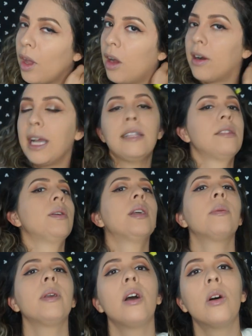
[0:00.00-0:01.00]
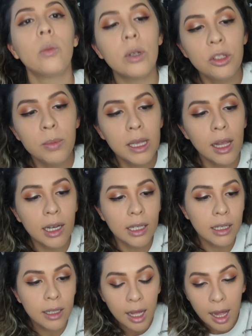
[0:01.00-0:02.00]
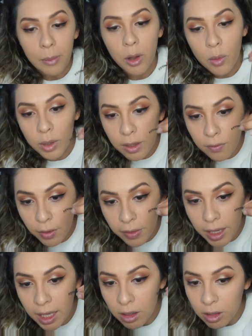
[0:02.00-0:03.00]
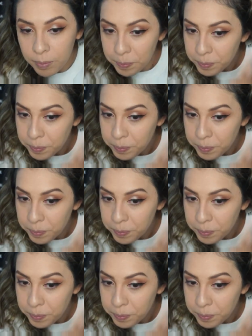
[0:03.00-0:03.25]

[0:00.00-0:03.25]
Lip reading: All right, so here we go. Wish me luck. I'm going in for the kill.